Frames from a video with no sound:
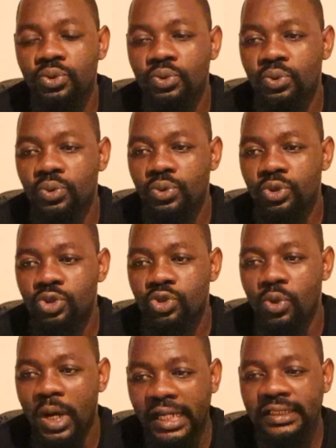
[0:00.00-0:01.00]
you
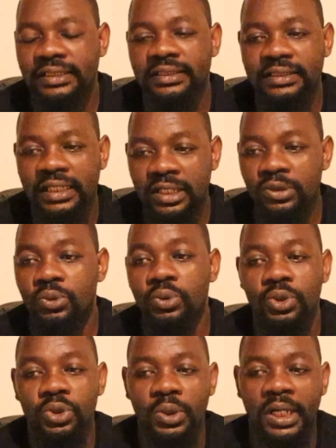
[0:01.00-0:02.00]
to understand
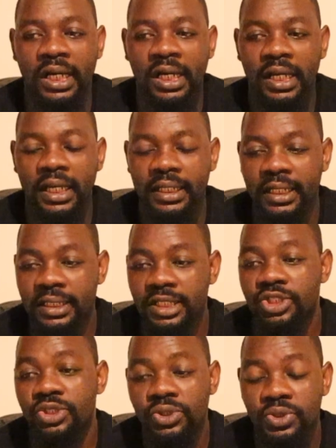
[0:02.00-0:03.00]
who you are and i
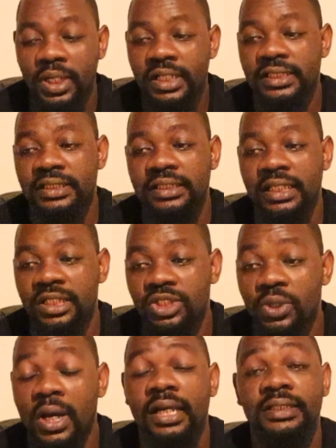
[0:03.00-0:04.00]
need you to understand
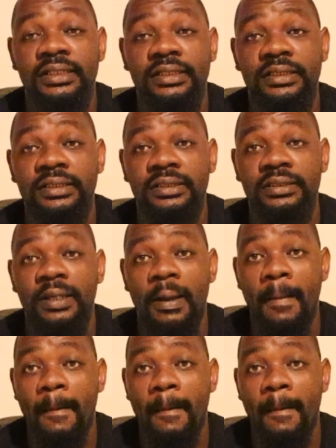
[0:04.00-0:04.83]
your ancestors